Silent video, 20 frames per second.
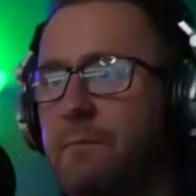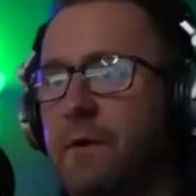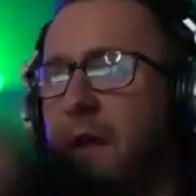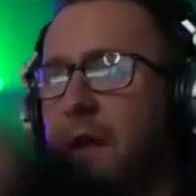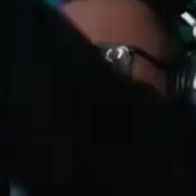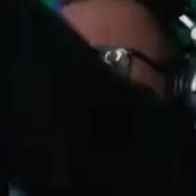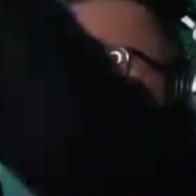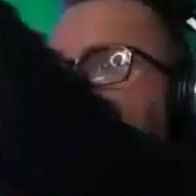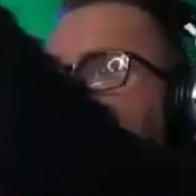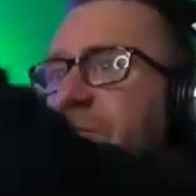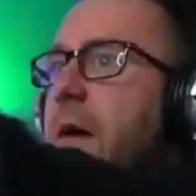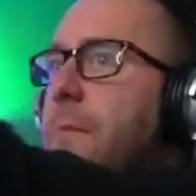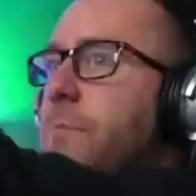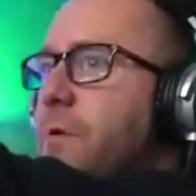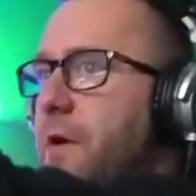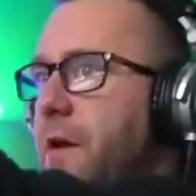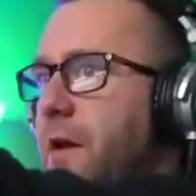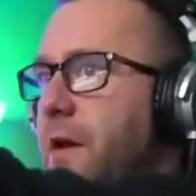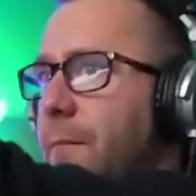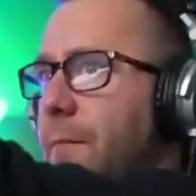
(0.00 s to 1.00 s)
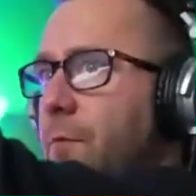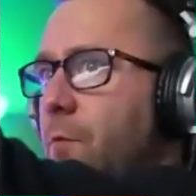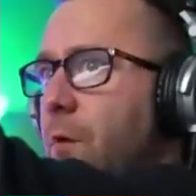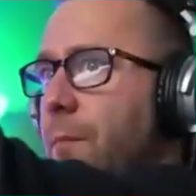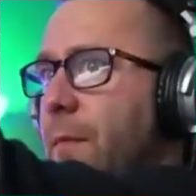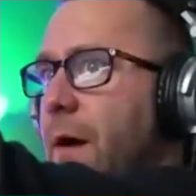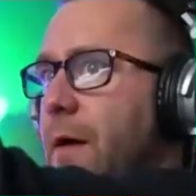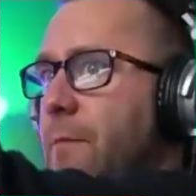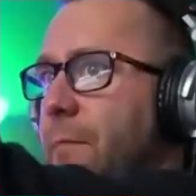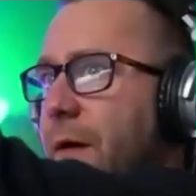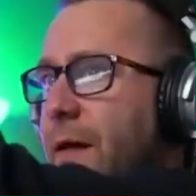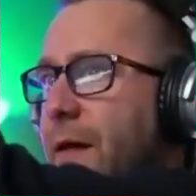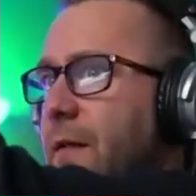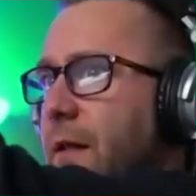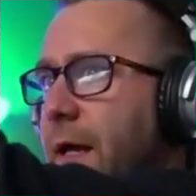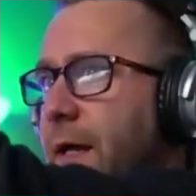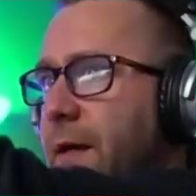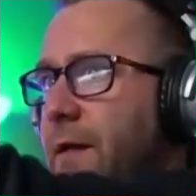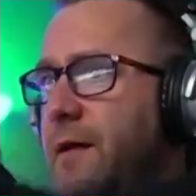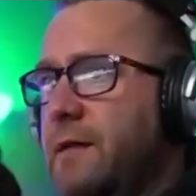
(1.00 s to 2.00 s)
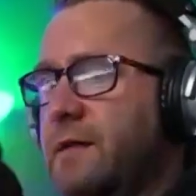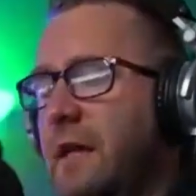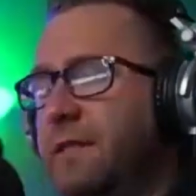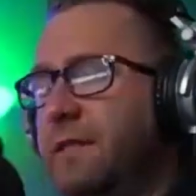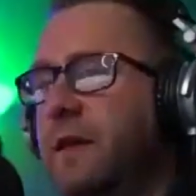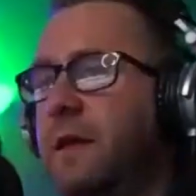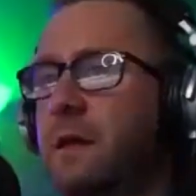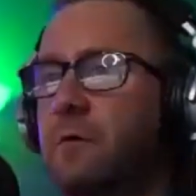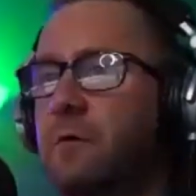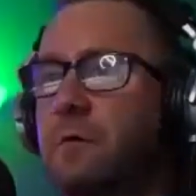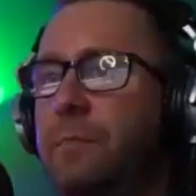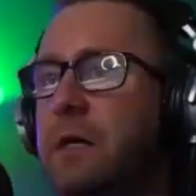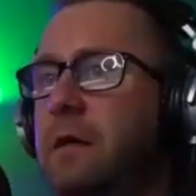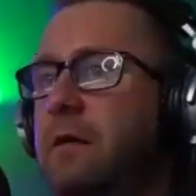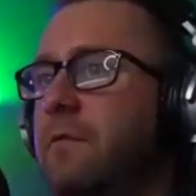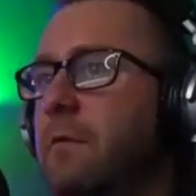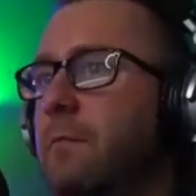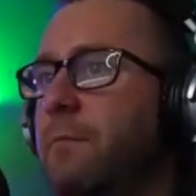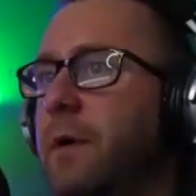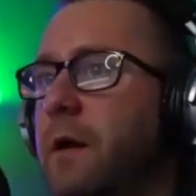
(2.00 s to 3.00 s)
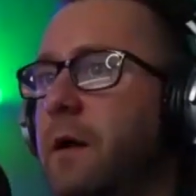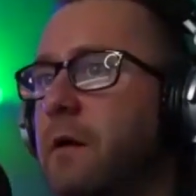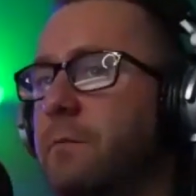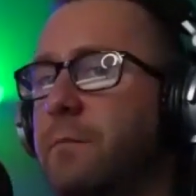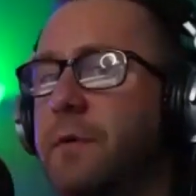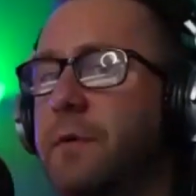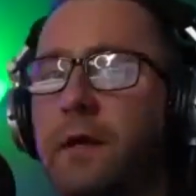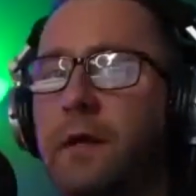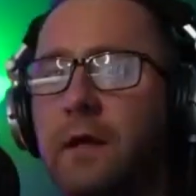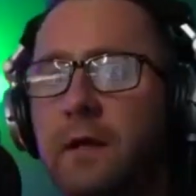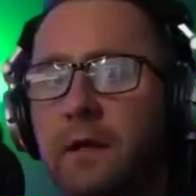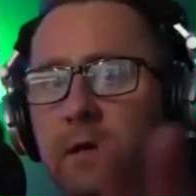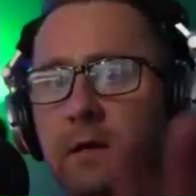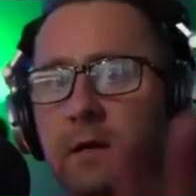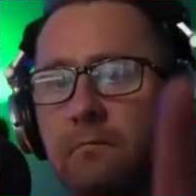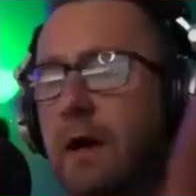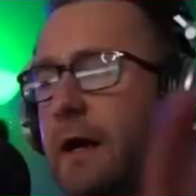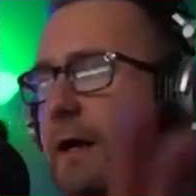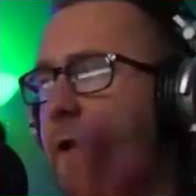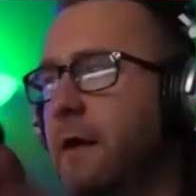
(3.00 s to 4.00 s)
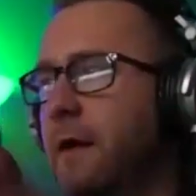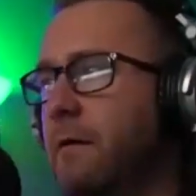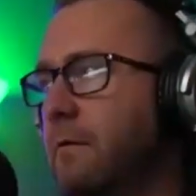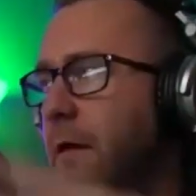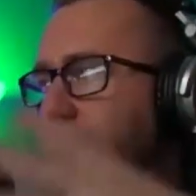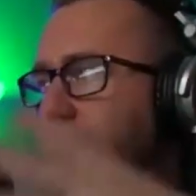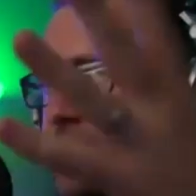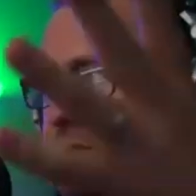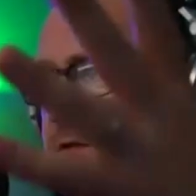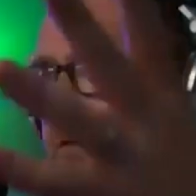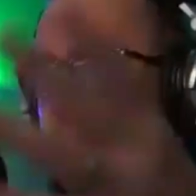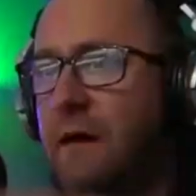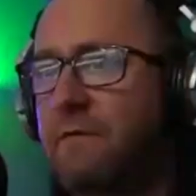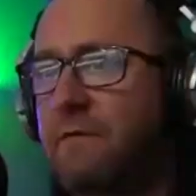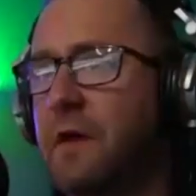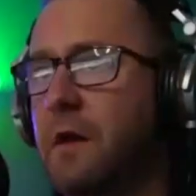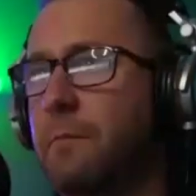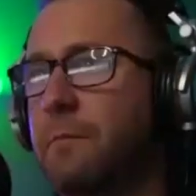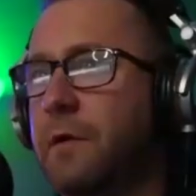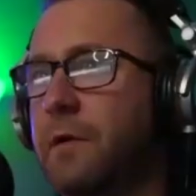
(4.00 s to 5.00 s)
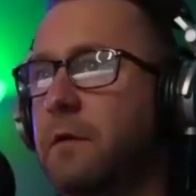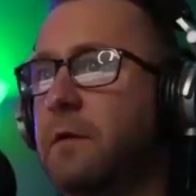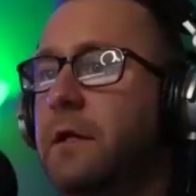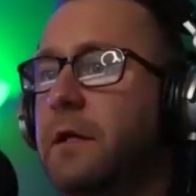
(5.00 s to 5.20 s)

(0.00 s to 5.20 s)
But again, if I put it up where my main light is, I think it would be even better. But right now, I just don't have that ability.